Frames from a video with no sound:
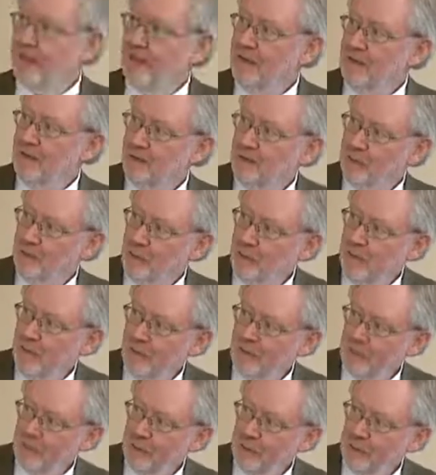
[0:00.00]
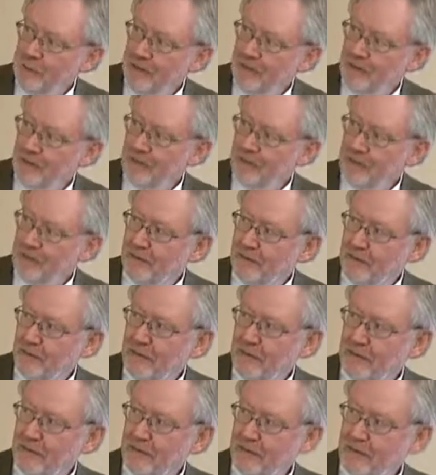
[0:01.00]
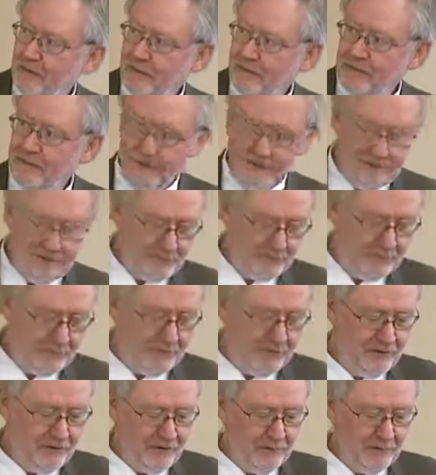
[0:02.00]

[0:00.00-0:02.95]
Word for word: So we have completed 15 community